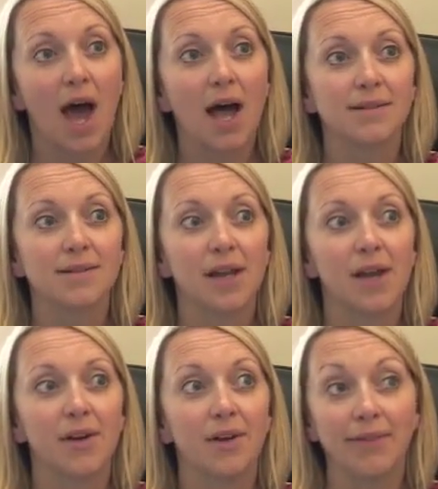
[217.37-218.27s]
and
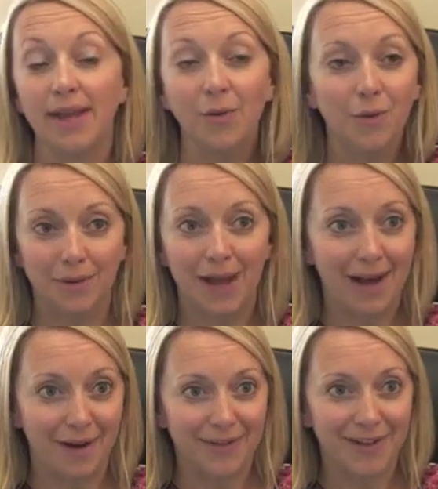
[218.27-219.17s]
they all
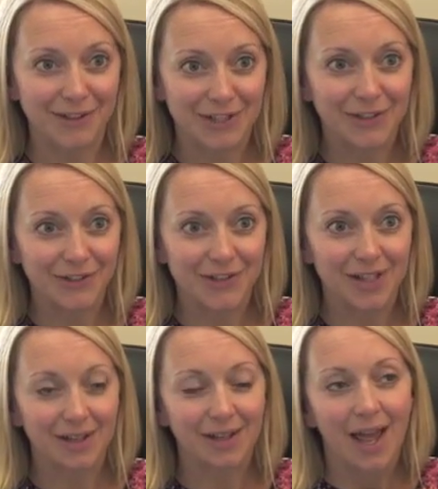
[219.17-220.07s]
now have young
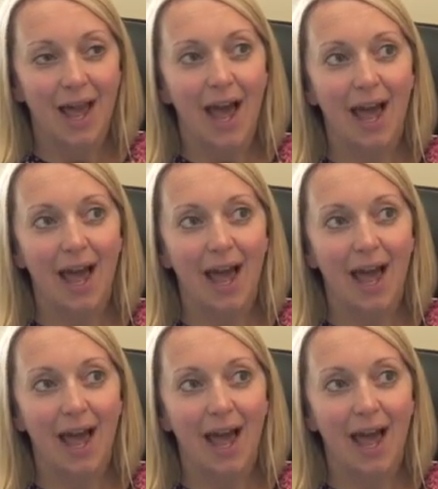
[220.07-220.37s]
children,